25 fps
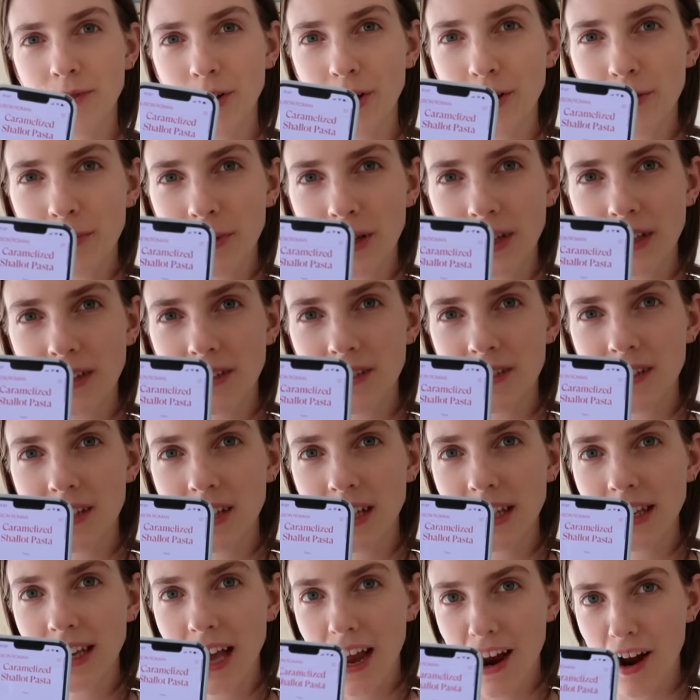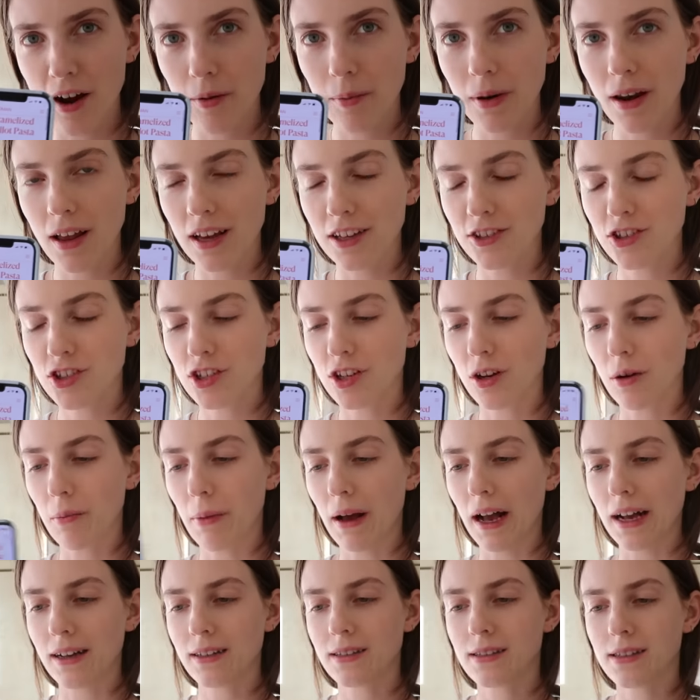Roman's caramelized shallot
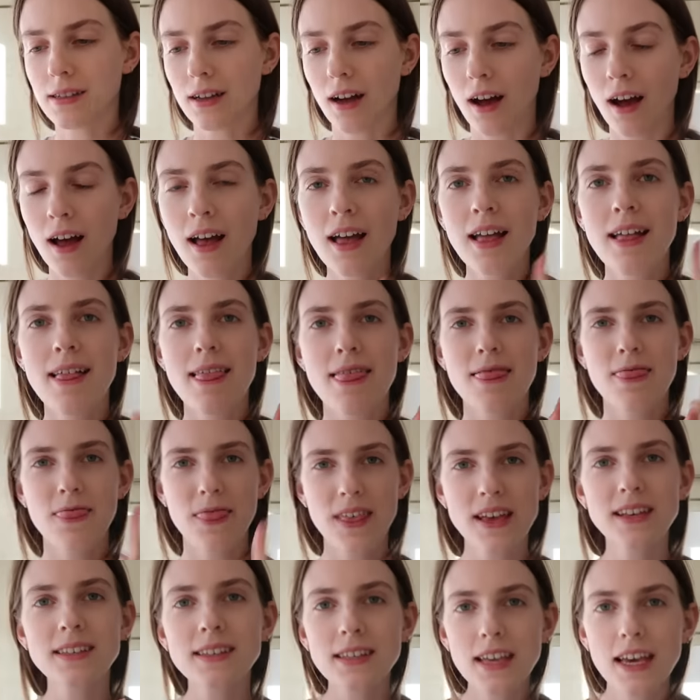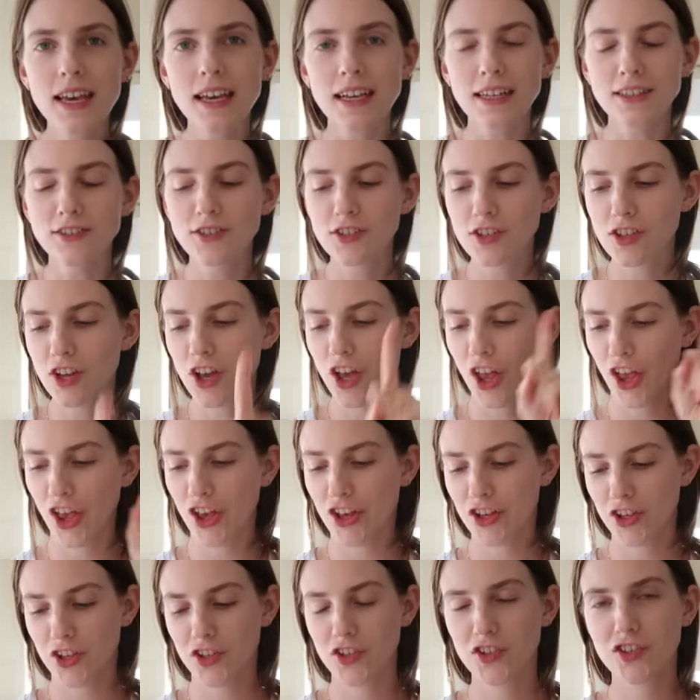pasta. This is
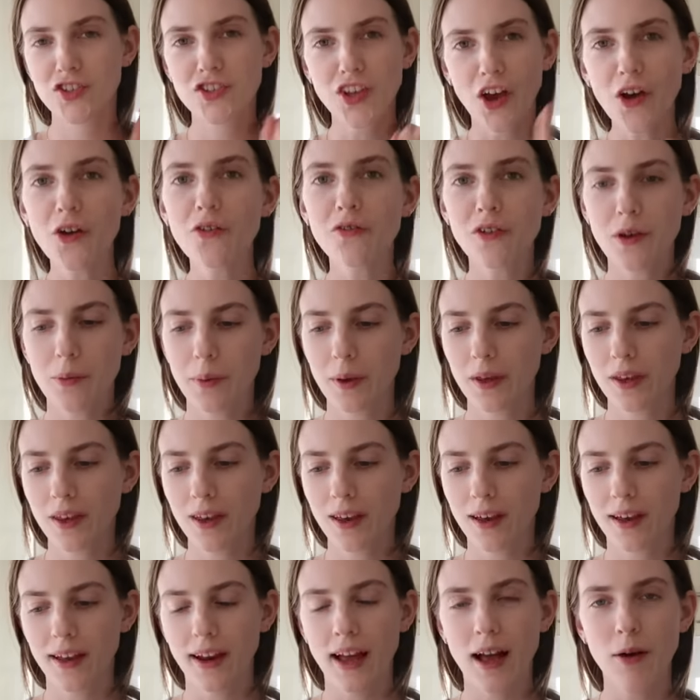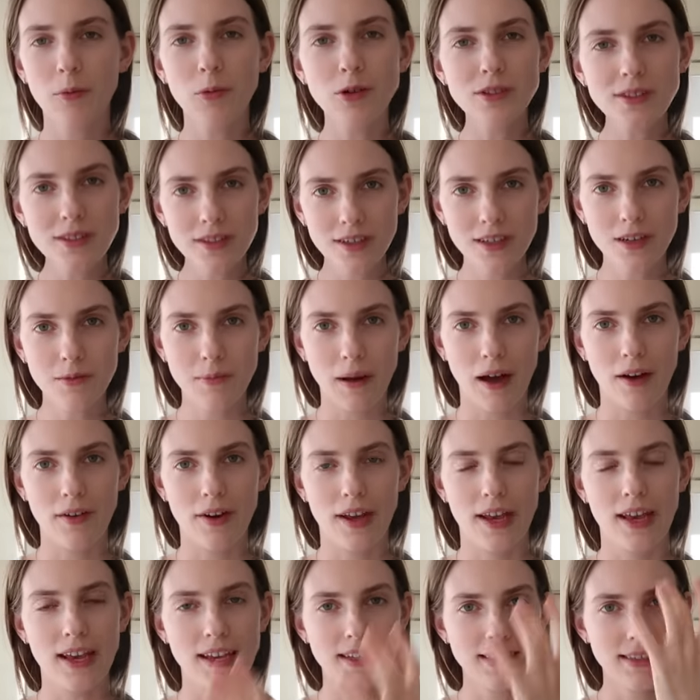so flipping good. And what's good about
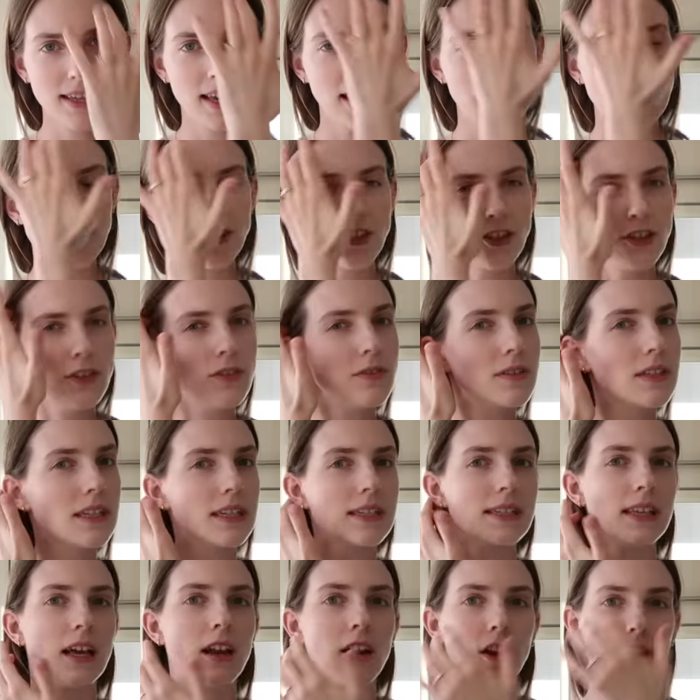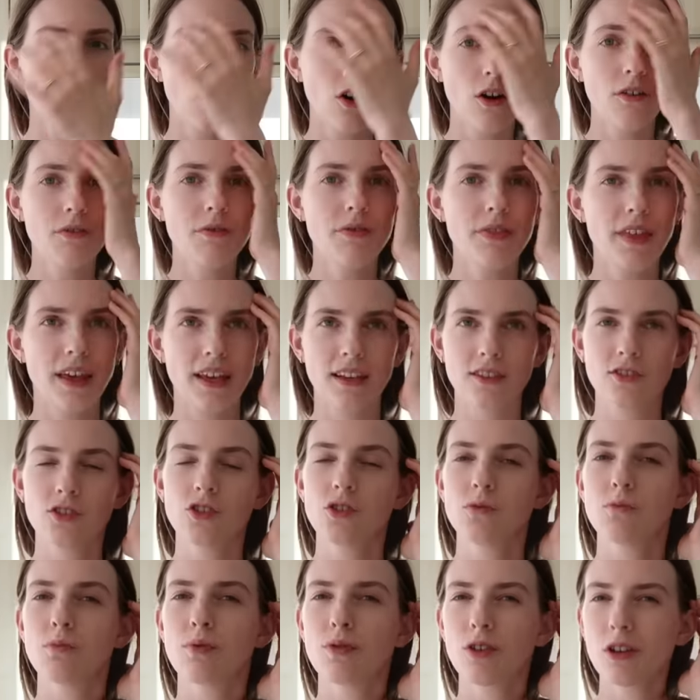it is it uses a lot of things
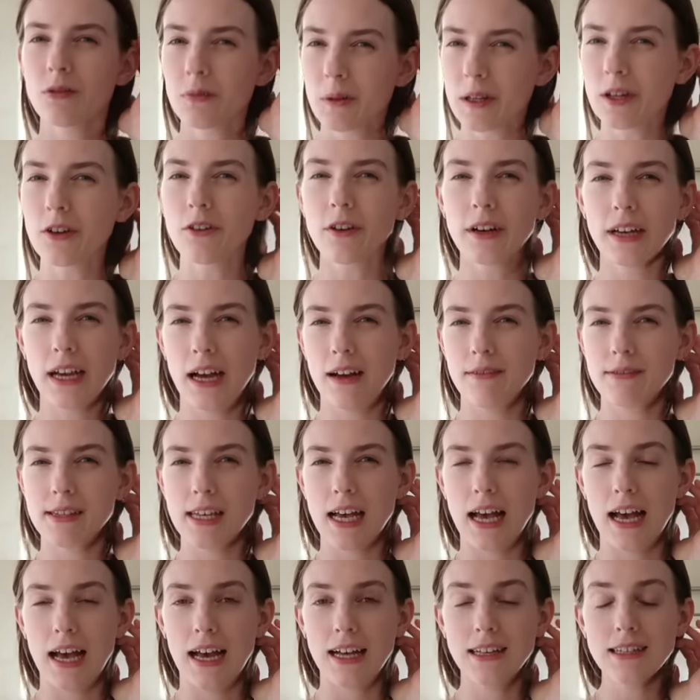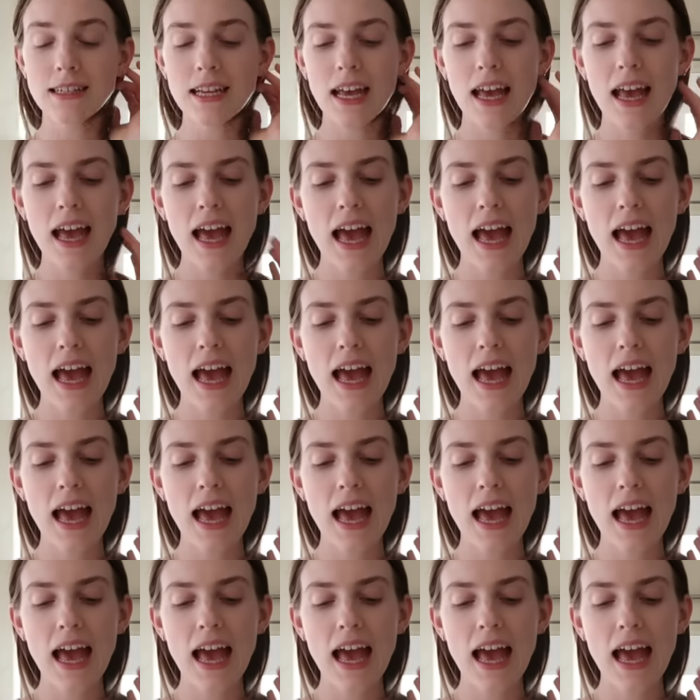you probably already have to hand.